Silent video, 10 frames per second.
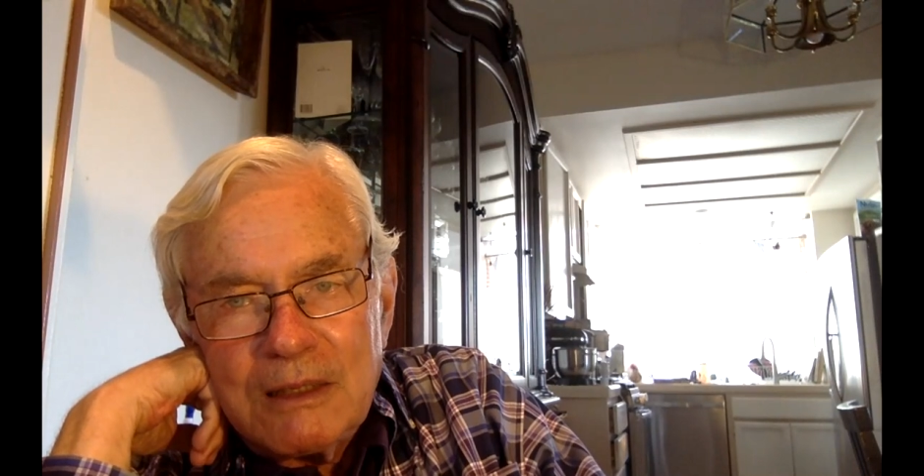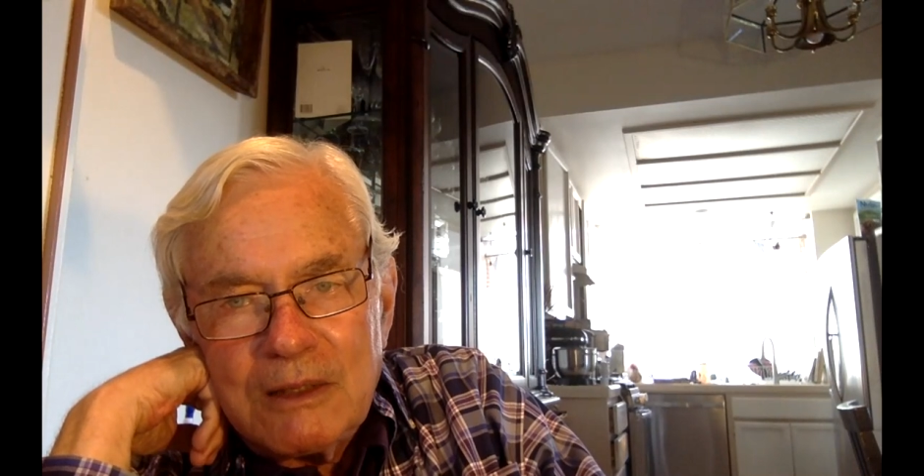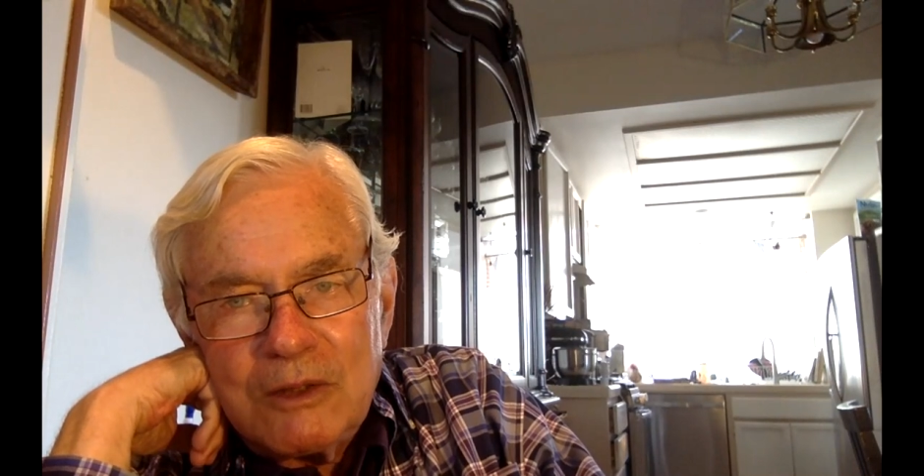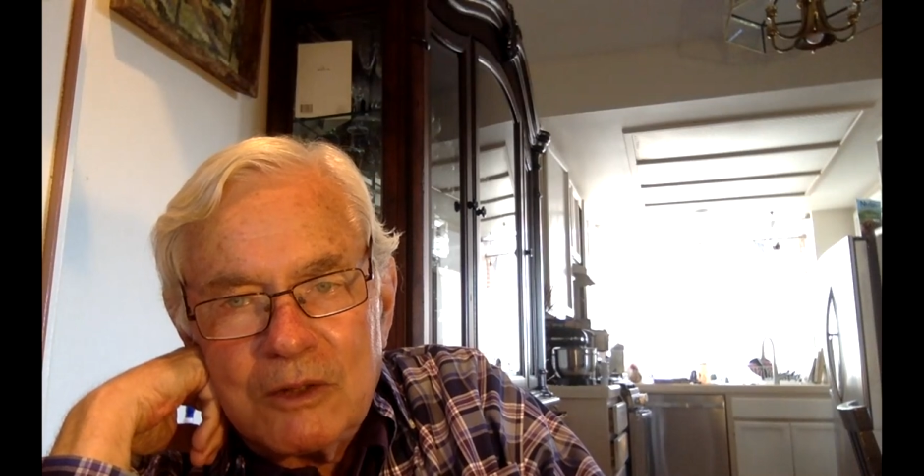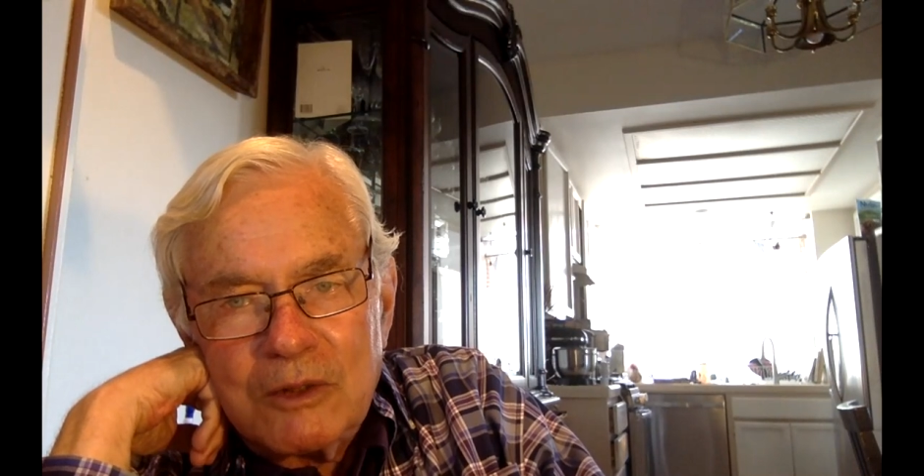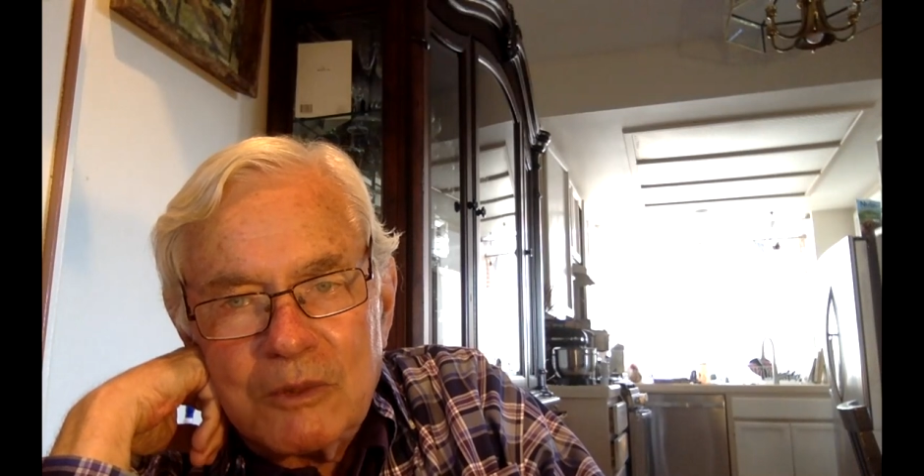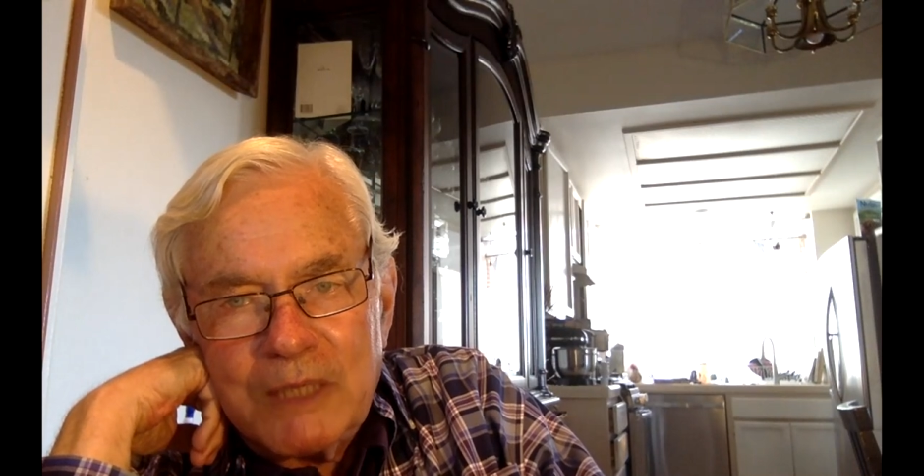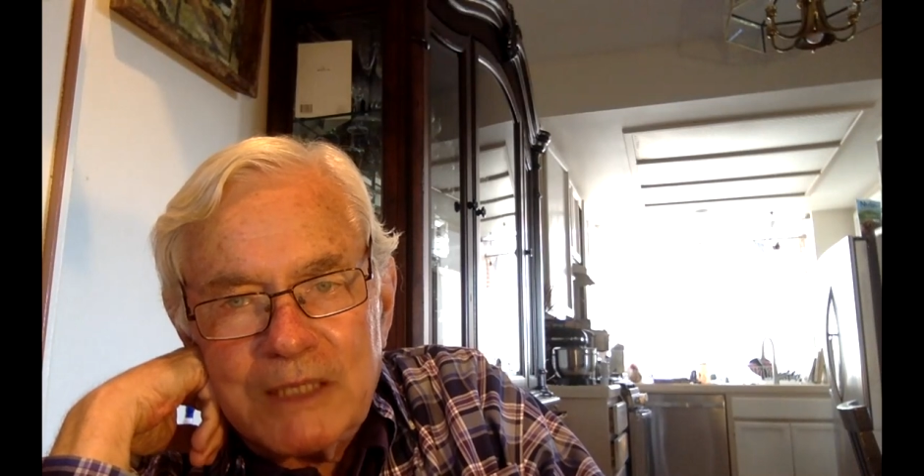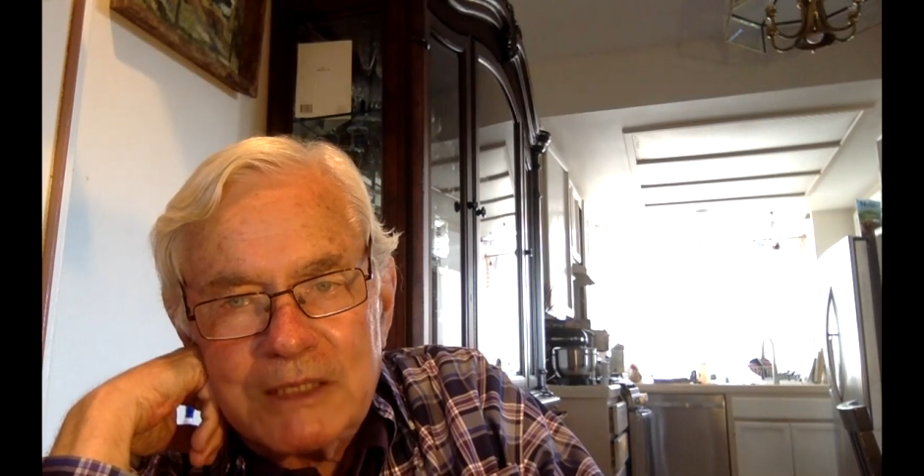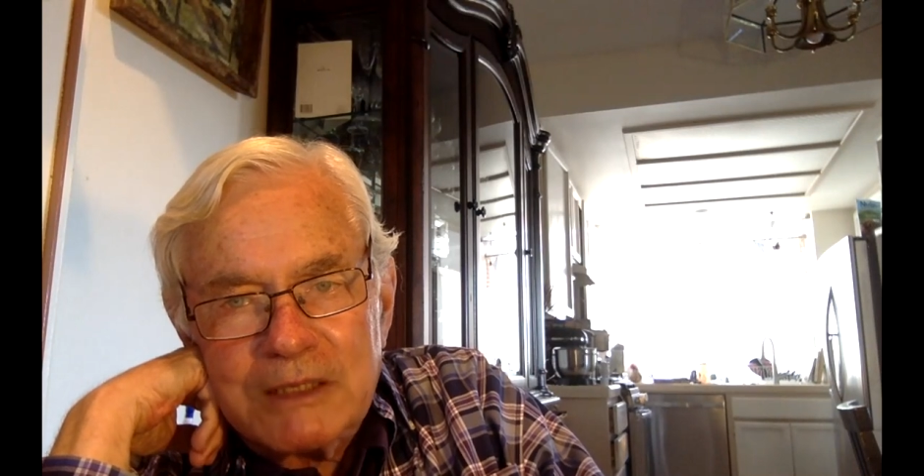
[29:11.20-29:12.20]
nuclear
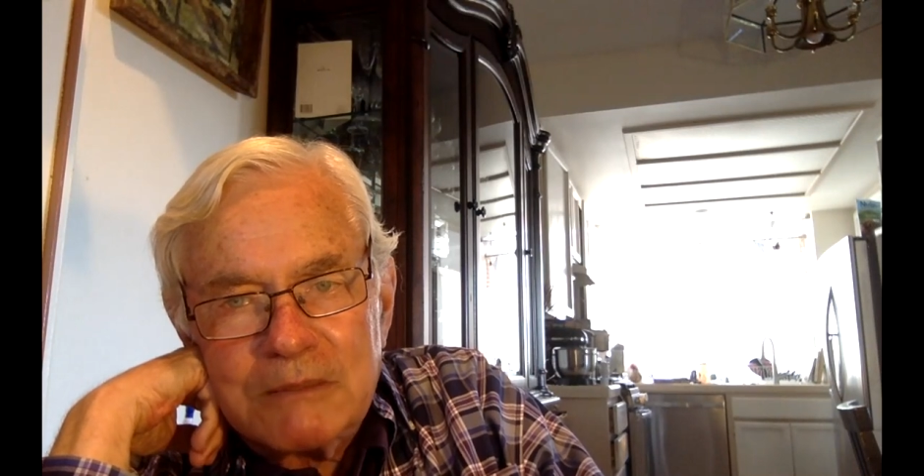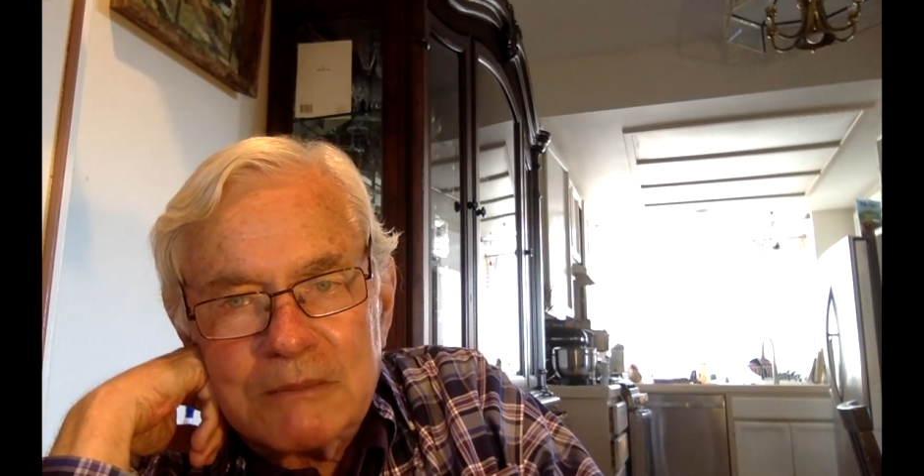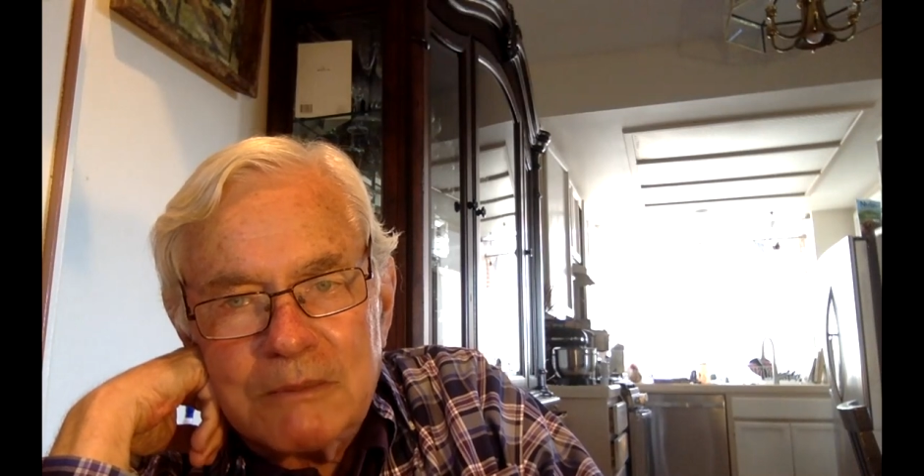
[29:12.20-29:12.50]
waste